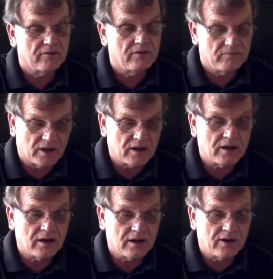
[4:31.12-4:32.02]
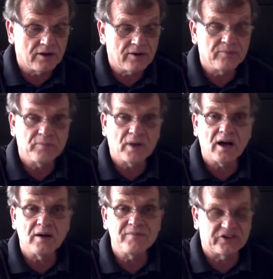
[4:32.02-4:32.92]
Bum,
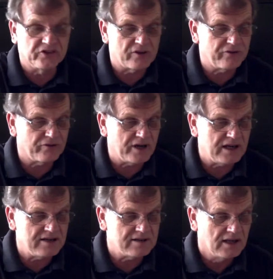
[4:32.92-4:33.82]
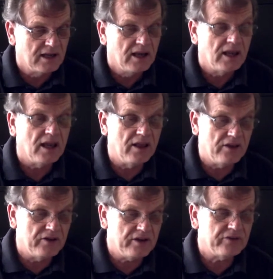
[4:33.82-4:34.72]
bum, that's another phrase. And then
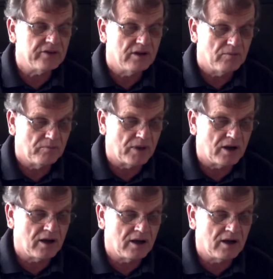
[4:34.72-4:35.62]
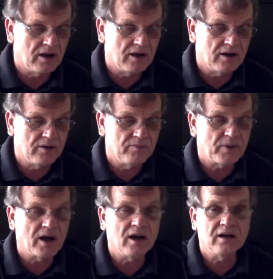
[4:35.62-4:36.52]
this. Bum,
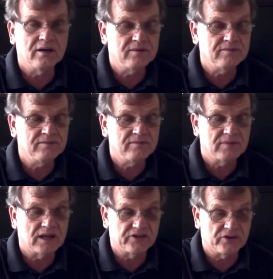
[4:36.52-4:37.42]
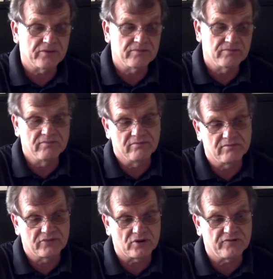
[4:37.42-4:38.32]
bum, that's a
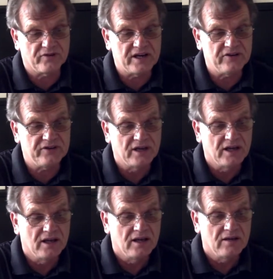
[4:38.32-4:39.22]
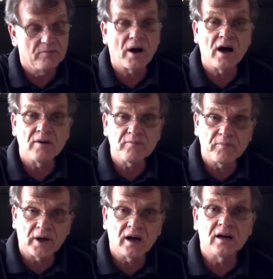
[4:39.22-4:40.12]
third phrase. Bum,
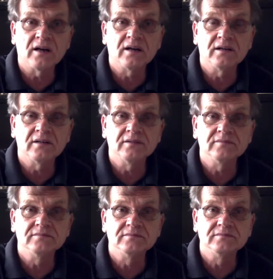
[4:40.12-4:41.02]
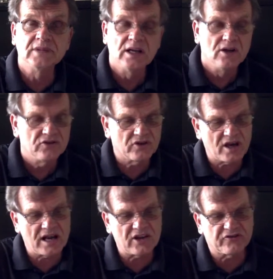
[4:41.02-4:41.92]
bum. So it kind
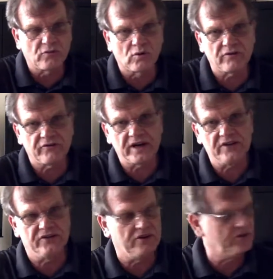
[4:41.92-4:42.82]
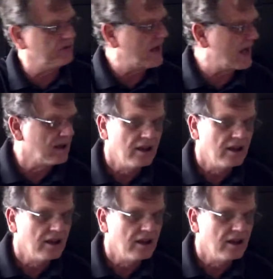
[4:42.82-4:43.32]
of has 4 phrases on that.